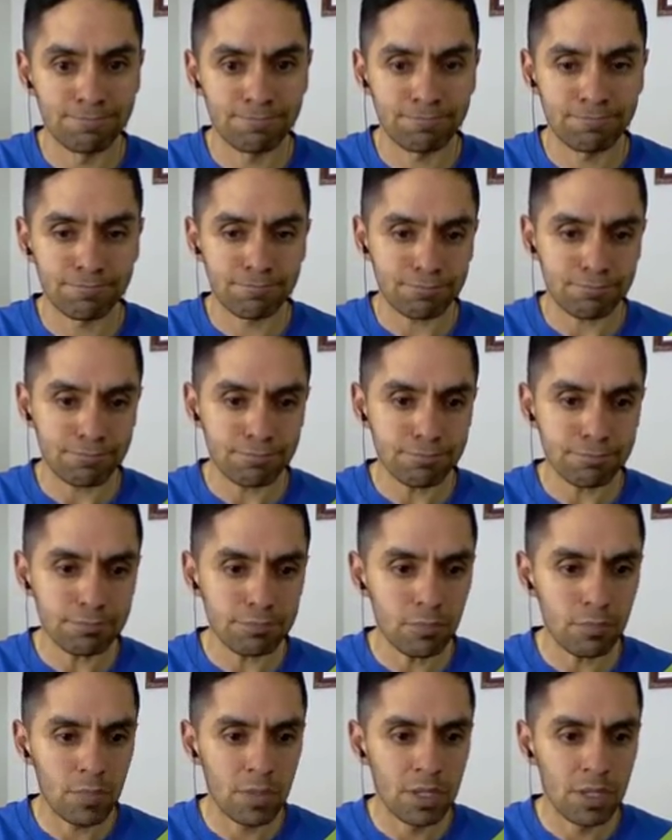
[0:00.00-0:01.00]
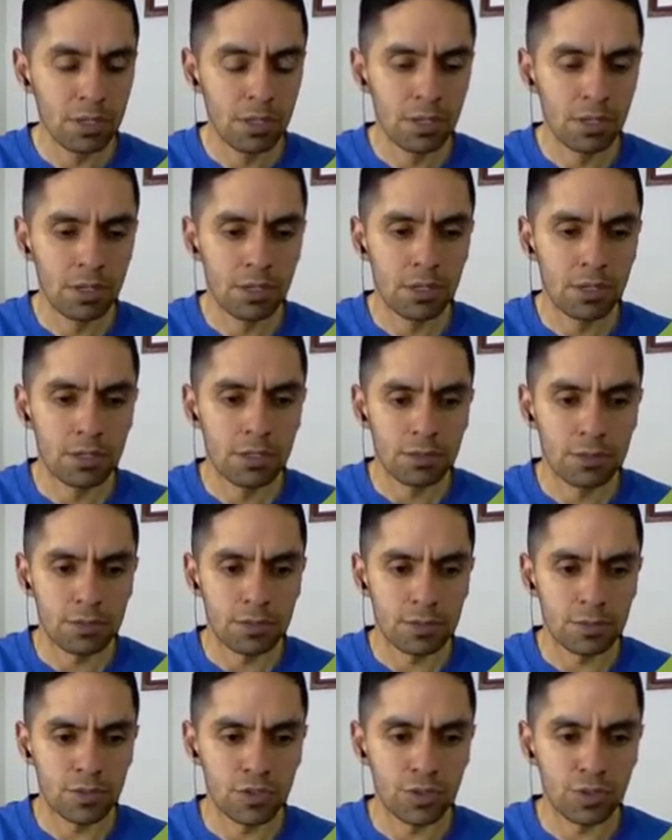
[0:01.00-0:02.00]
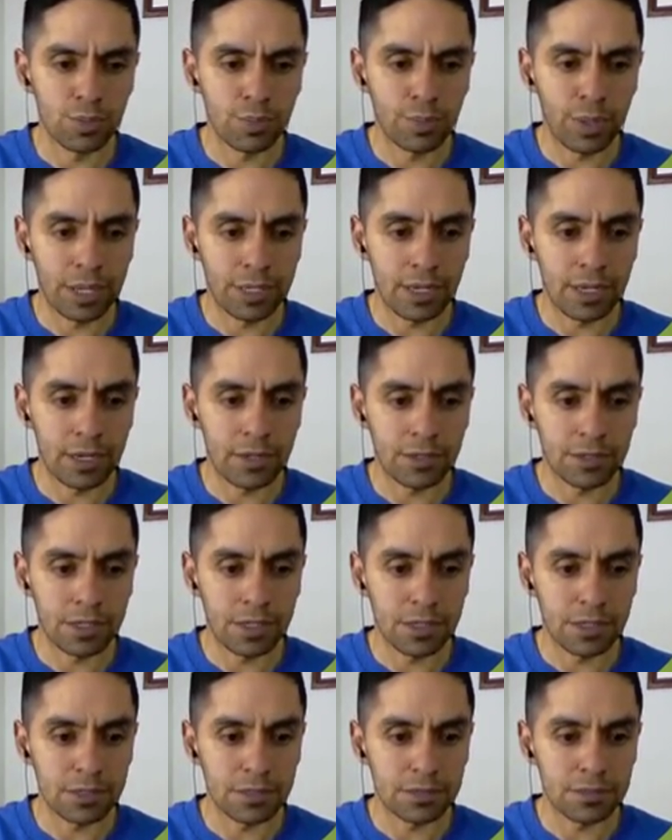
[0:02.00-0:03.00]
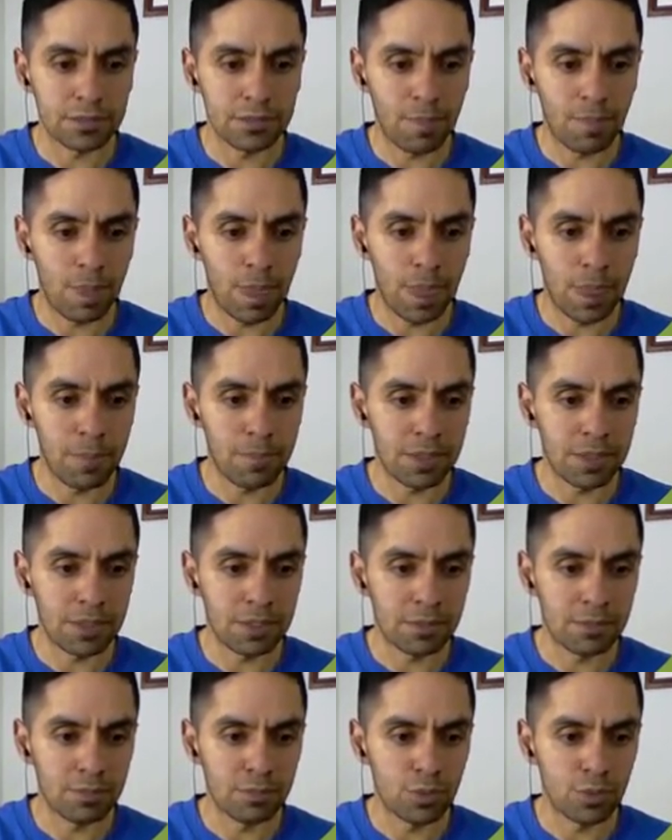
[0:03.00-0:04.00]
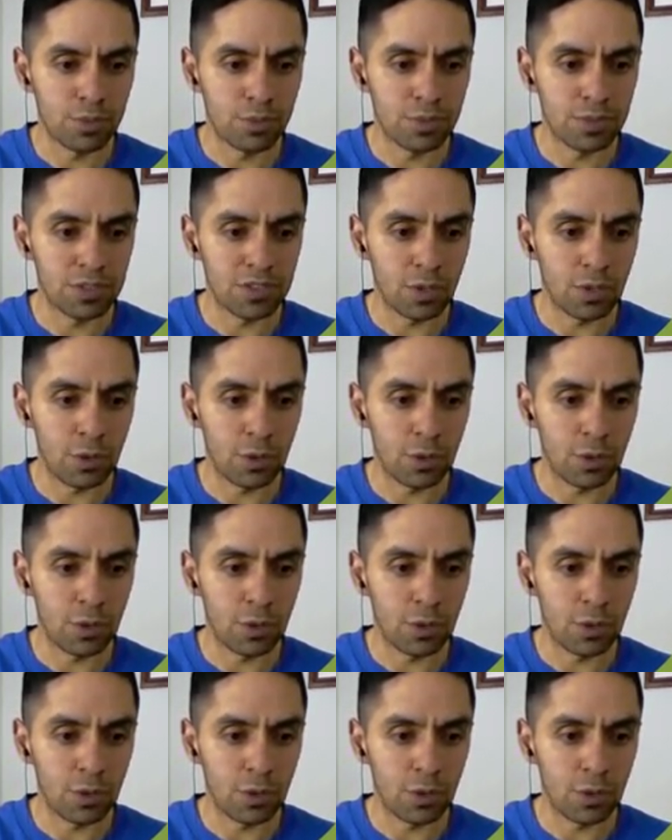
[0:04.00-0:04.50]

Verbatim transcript: I'm going to zoom back out again and move this